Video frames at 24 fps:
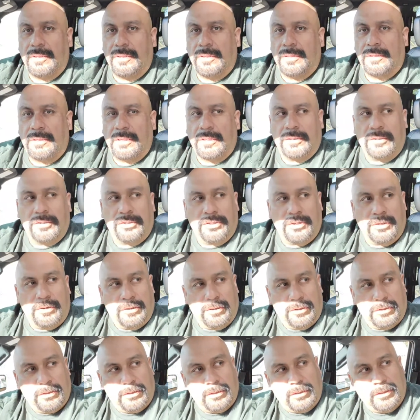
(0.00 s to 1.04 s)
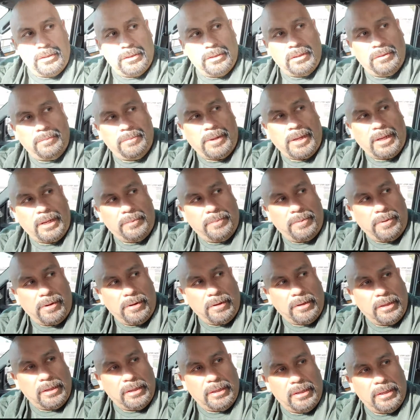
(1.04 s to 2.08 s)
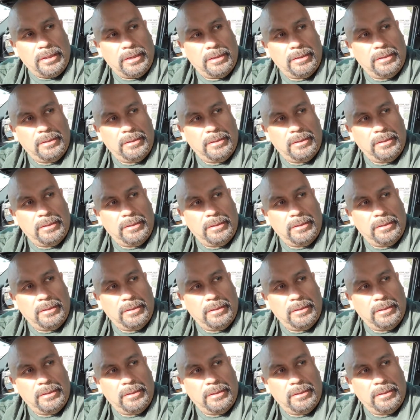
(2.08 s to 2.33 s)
at the church in the back parking lot,